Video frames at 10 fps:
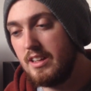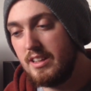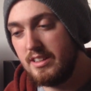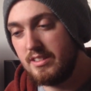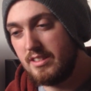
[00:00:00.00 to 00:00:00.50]

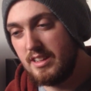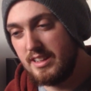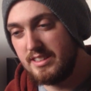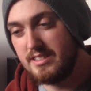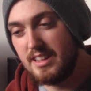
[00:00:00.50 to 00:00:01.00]
I
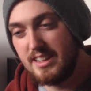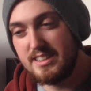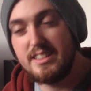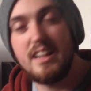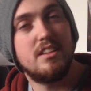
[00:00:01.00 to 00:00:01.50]

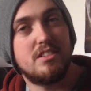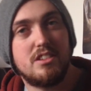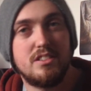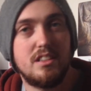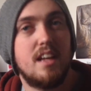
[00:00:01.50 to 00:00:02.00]
can tell it's
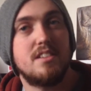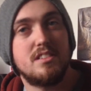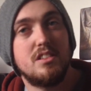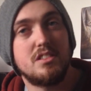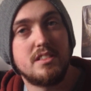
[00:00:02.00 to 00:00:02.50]
going to last
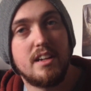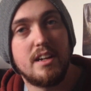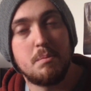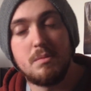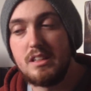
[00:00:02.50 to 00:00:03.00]
a long
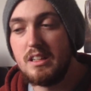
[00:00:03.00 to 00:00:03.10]
time.